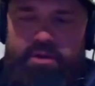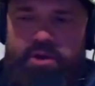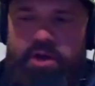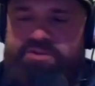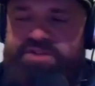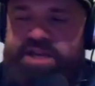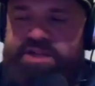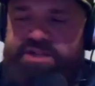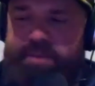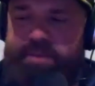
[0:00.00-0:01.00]

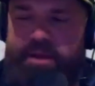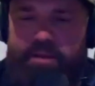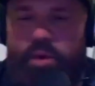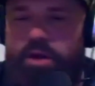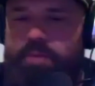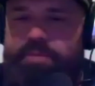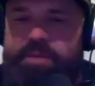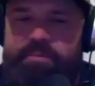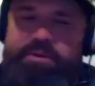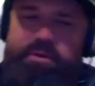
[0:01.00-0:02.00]
conversation about like, what are
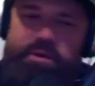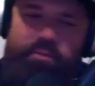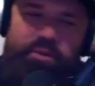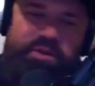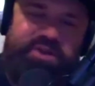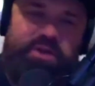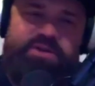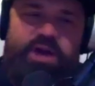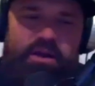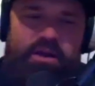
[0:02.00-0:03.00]
people doing? And when you start
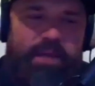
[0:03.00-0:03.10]
talking